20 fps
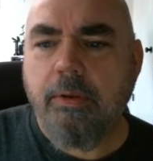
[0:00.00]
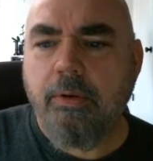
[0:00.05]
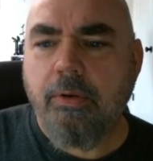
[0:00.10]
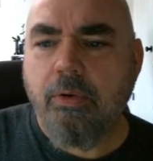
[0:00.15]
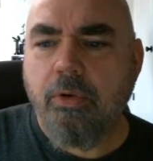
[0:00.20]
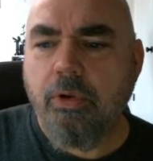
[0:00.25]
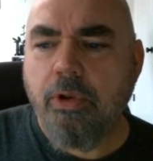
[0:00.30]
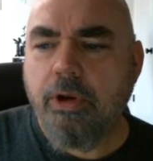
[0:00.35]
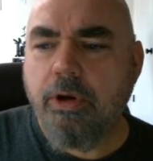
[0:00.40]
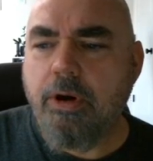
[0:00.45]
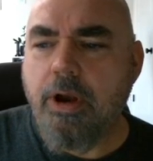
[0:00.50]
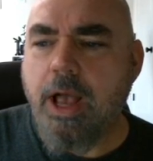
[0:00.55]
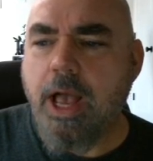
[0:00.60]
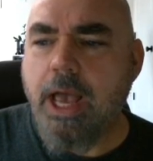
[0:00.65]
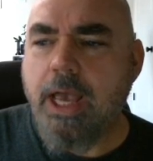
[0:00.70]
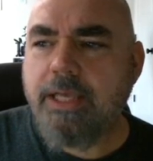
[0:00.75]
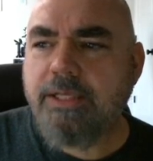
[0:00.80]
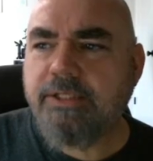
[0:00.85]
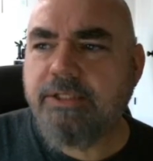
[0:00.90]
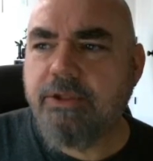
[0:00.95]
Earlier
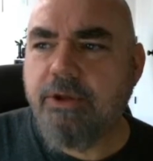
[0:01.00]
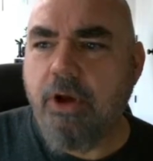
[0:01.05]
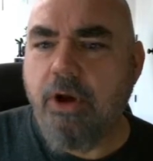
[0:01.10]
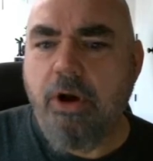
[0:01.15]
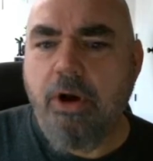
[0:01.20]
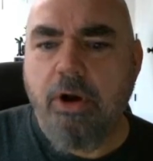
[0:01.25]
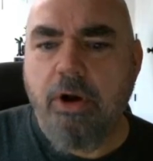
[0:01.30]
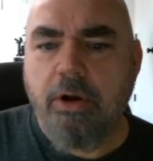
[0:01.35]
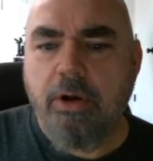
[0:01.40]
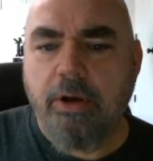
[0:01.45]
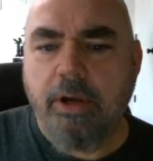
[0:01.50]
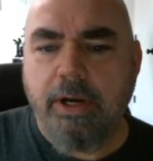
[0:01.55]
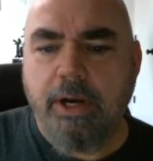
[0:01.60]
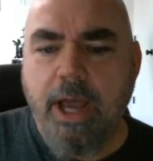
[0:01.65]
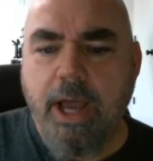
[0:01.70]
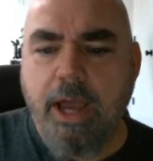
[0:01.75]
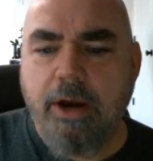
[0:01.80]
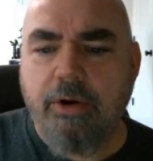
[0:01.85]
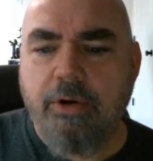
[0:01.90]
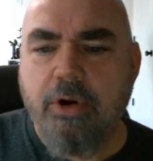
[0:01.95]
I saw, and
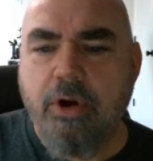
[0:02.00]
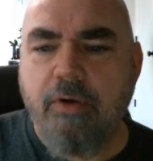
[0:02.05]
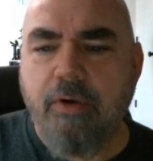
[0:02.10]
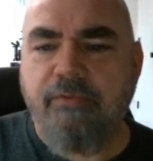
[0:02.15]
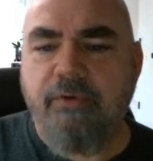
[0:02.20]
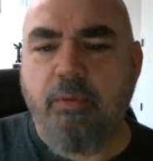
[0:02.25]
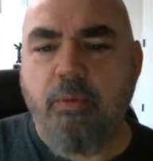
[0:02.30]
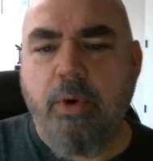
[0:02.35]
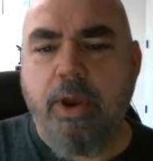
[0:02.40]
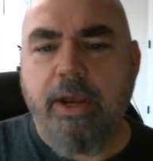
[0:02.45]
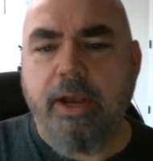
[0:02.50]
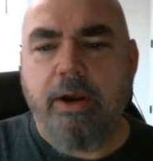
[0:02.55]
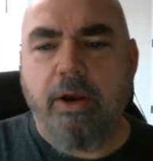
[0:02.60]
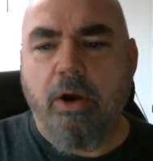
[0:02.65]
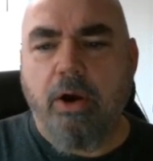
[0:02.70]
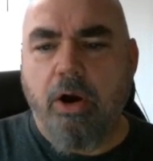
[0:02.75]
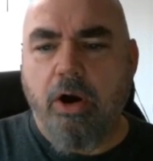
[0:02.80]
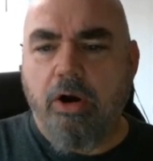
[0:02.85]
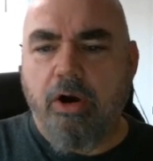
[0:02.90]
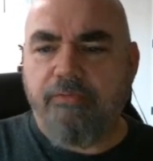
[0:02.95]
I don't know if it went
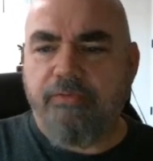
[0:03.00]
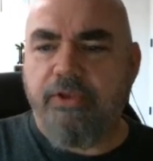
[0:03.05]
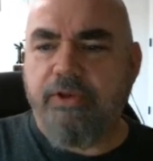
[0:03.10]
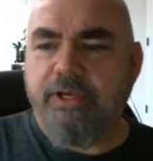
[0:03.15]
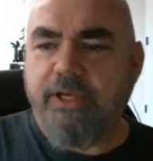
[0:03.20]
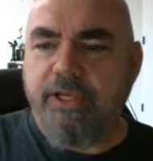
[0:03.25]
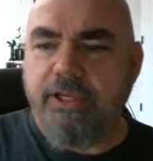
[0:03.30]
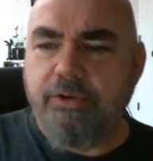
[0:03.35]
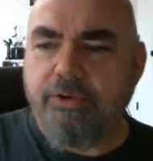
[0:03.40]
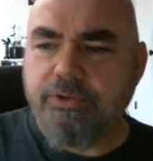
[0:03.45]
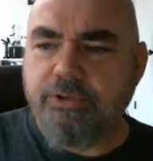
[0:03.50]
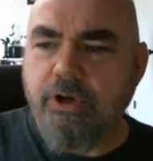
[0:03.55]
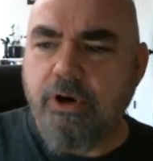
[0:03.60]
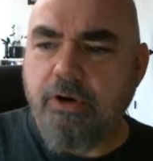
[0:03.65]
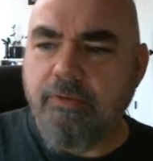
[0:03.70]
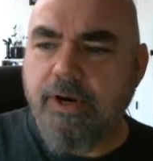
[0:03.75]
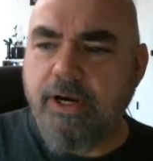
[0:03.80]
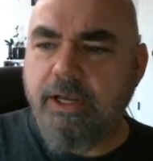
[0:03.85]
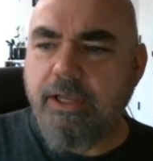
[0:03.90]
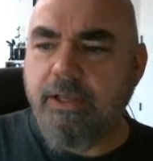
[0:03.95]
off the deals
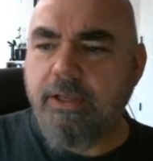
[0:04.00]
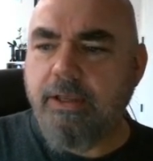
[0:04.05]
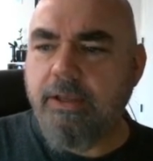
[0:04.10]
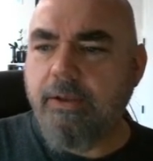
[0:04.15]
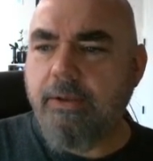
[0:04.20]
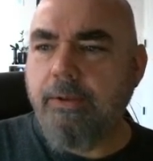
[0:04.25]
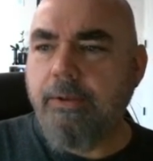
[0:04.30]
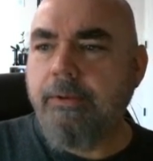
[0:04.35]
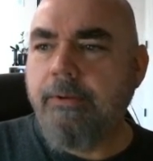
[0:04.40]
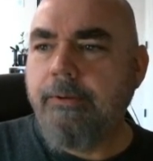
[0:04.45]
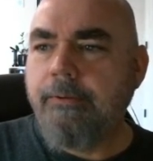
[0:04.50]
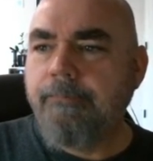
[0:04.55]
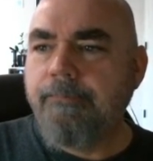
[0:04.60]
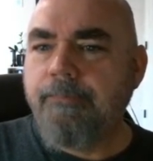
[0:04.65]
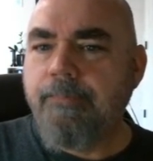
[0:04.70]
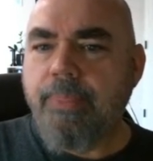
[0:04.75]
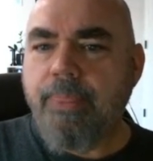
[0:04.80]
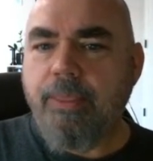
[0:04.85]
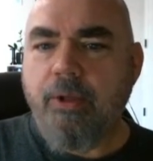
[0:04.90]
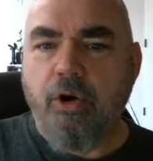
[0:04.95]
already
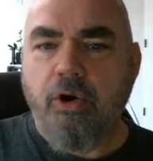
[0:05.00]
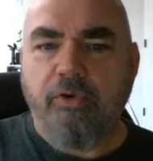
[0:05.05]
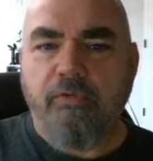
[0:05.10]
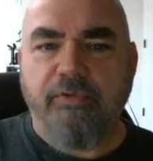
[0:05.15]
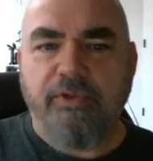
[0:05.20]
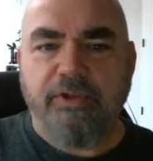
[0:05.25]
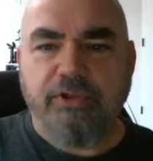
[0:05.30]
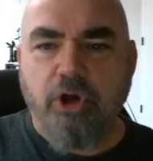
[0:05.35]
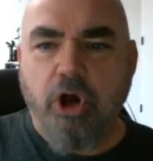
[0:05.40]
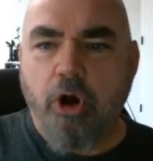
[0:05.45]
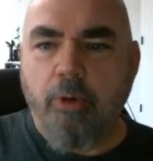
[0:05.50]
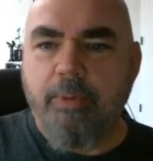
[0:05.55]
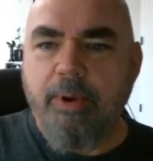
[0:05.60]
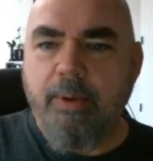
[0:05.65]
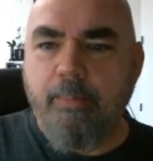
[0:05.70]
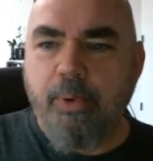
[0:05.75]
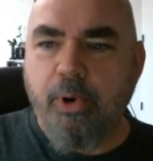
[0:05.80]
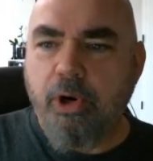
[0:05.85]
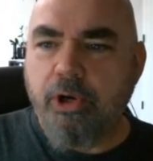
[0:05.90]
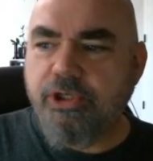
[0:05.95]
or if it's all
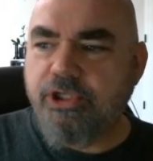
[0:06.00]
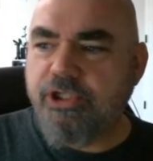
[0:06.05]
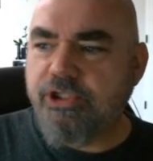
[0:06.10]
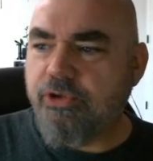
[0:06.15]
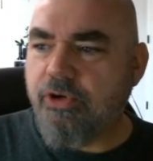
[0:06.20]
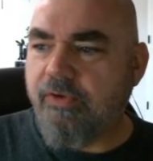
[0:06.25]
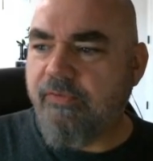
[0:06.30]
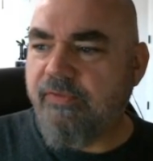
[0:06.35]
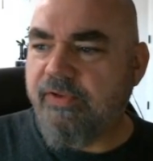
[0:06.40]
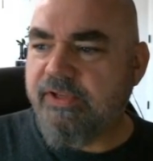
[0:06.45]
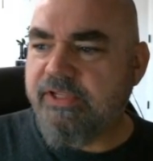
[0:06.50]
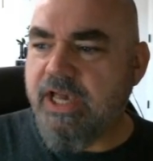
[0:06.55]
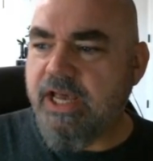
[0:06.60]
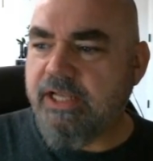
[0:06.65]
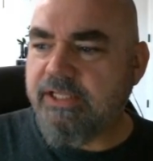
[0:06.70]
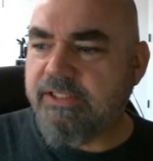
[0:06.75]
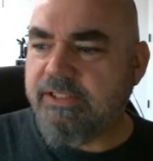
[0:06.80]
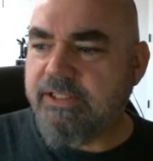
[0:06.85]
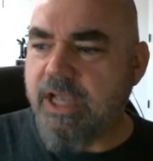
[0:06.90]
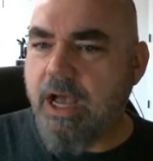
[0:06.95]
been purchased or if it's out
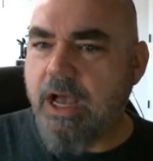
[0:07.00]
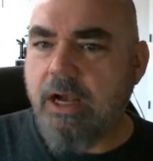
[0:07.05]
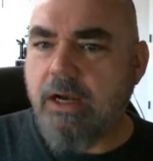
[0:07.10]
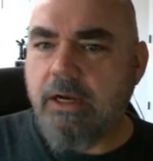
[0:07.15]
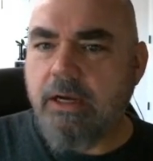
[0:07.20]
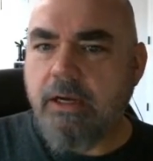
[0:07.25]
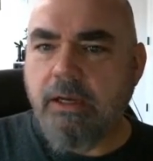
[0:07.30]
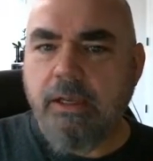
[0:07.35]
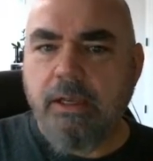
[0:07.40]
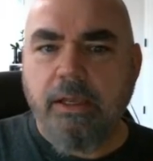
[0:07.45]
of stock.